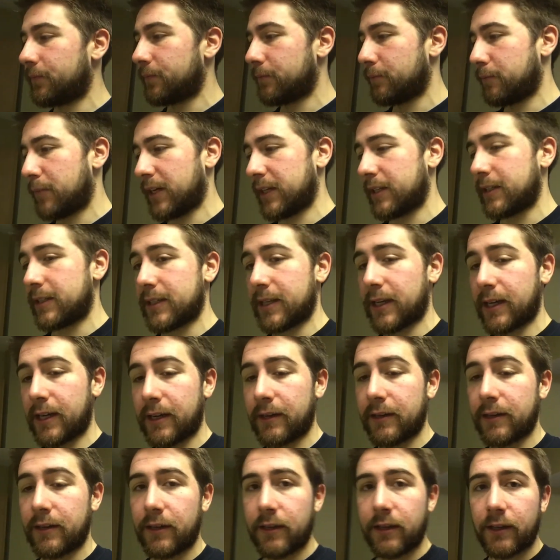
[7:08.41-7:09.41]
But
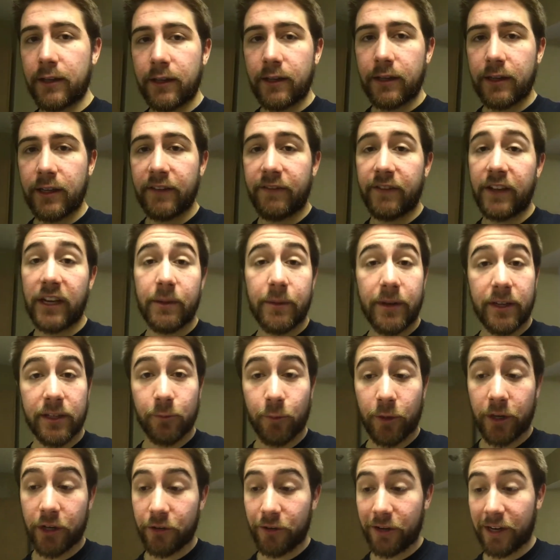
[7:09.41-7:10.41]
if anybody's
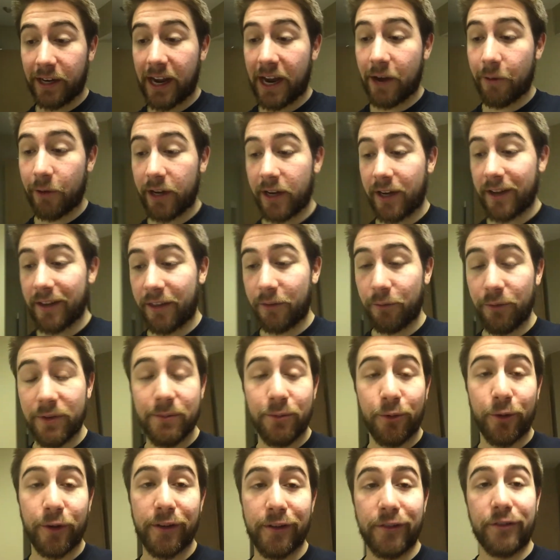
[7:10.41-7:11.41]
wondering how I got
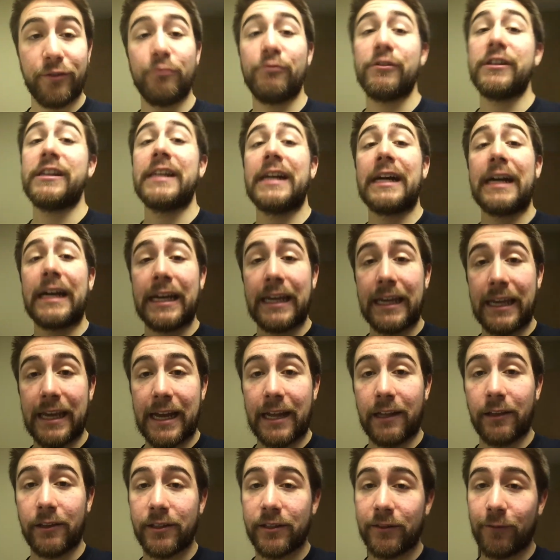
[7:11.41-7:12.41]
3.39
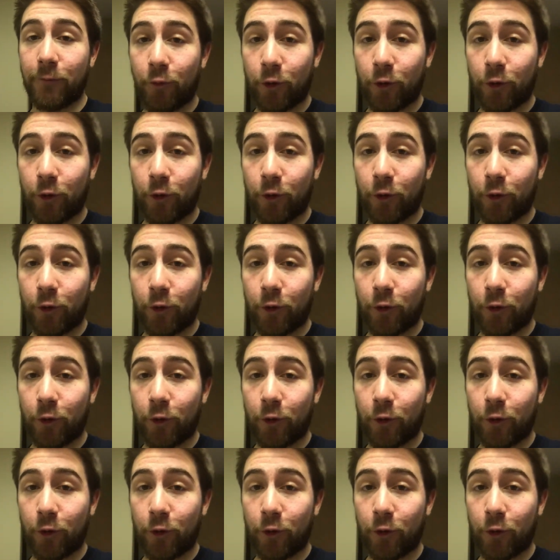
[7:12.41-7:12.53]
gallons of